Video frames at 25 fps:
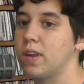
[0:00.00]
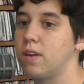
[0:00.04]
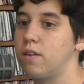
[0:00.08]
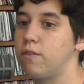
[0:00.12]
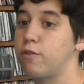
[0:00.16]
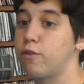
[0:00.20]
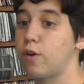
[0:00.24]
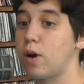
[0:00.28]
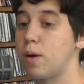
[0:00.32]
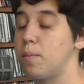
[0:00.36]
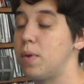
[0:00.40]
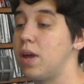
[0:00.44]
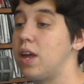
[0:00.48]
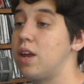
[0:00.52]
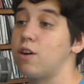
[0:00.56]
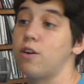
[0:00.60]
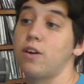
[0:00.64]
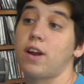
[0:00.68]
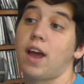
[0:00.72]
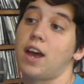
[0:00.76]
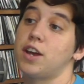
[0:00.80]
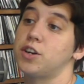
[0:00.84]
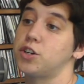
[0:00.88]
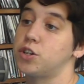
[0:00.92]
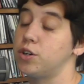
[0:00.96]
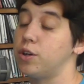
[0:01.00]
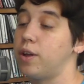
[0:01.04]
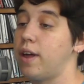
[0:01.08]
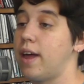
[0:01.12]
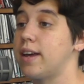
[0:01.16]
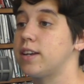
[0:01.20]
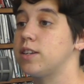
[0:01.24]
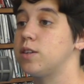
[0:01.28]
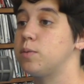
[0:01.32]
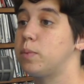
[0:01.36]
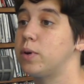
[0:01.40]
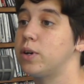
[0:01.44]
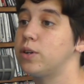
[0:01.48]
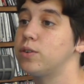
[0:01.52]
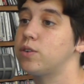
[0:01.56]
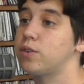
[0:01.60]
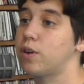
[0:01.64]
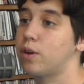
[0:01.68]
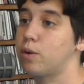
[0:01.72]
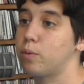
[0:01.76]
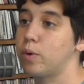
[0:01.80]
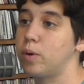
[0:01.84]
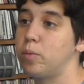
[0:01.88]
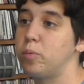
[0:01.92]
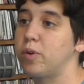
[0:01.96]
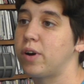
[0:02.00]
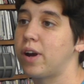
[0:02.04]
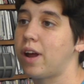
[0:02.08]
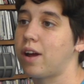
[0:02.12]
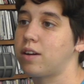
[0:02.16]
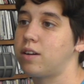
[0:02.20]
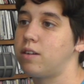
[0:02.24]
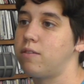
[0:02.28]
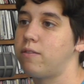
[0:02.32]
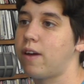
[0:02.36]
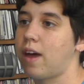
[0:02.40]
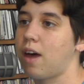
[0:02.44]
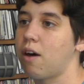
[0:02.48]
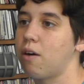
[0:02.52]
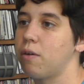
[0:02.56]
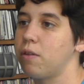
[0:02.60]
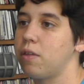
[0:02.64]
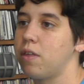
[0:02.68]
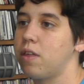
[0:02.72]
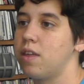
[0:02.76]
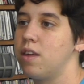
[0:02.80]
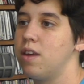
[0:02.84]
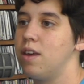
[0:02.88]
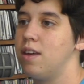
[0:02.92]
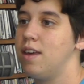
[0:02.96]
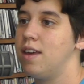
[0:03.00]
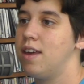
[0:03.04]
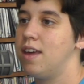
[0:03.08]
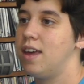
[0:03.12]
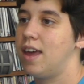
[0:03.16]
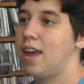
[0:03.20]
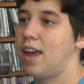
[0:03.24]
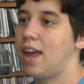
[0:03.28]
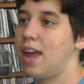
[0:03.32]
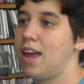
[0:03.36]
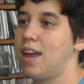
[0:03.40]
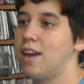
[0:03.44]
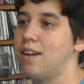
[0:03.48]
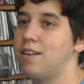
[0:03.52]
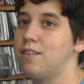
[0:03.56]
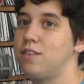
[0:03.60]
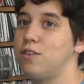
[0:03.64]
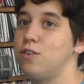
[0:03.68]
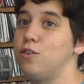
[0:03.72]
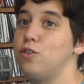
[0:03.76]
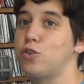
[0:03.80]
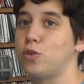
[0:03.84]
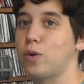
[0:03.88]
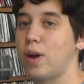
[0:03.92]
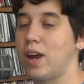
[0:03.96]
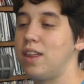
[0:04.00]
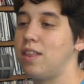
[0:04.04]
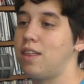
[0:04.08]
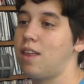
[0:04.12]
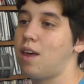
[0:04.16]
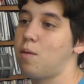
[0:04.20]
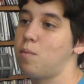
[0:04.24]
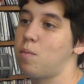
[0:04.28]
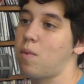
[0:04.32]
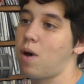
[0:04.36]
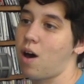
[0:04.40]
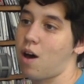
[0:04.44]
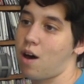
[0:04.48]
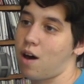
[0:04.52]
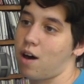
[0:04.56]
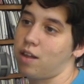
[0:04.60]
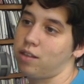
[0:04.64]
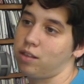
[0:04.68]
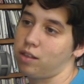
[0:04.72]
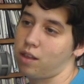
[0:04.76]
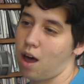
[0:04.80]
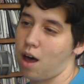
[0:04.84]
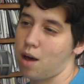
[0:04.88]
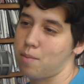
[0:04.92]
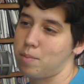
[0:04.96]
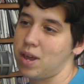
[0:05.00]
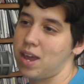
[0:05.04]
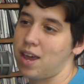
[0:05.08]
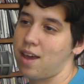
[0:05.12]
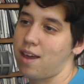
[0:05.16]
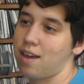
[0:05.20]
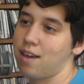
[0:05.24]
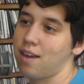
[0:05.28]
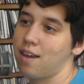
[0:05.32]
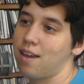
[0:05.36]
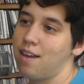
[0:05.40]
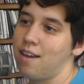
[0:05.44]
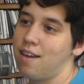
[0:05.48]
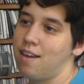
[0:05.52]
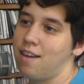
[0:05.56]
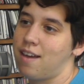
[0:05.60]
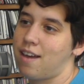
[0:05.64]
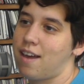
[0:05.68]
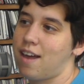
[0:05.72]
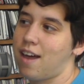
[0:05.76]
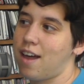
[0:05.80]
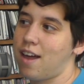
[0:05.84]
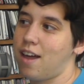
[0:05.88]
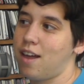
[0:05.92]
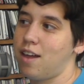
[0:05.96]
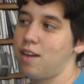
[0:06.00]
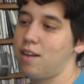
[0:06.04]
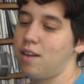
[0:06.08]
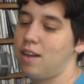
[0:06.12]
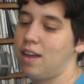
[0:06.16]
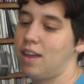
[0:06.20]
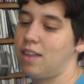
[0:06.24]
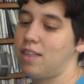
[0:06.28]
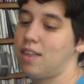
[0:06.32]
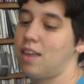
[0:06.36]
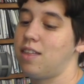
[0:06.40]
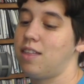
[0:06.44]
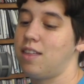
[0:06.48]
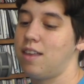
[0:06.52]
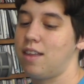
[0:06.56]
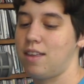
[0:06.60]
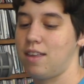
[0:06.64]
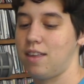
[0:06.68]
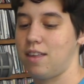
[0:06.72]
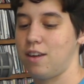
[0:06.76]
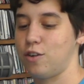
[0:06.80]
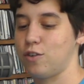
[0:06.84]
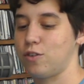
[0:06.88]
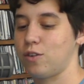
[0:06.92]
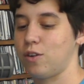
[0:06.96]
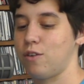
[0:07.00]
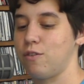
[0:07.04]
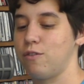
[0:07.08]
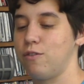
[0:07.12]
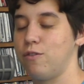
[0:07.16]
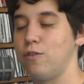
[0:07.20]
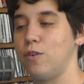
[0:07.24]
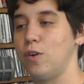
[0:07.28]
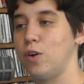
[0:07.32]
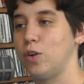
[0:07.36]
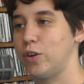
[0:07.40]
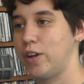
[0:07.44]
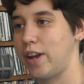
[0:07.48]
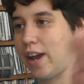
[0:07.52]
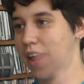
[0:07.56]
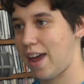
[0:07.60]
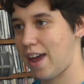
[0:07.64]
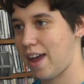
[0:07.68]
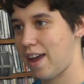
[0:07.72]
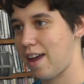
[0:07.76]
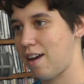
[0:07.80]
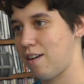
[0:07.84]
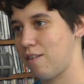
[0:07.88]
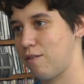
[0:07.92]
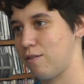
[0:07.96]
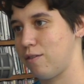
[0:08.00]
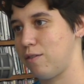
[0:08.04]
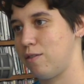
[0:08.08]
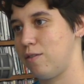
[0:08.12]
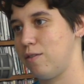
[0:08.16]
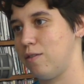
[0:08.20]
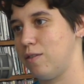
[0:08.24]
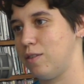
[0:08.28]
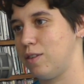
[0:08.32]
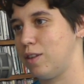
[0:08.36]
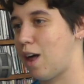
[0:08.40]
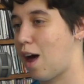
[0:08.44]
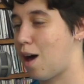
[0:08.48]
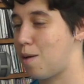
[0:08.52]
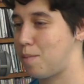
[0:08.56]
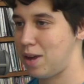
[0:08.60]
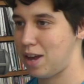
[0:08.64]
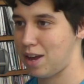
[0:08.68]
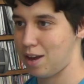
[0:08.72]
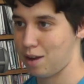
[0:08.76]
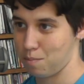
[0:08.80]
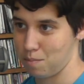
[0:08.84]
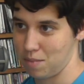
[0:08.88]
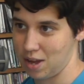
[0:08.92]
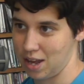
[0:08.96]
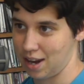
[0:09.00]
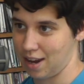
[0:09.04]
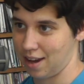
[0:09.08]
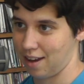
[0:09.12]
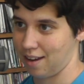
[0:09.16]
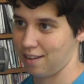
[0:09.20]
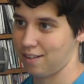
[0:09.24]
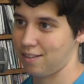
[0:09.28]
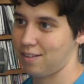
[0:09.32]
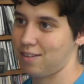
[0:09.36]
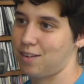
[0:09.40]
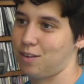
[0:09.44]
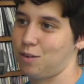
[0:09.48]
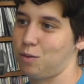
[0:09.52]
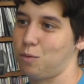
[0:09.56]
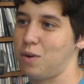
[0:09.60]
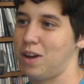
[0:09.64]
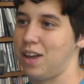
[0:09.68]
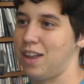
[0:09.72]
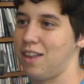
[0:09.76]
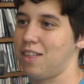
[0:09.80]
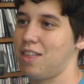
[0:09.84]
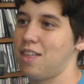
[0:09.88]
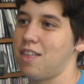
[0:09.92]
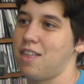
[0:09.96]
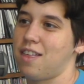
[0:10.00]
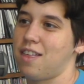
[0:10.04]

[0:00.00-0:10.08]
from international experts on reproductive health and to train them on lobbying. And then there's a full day of lobbying meetings with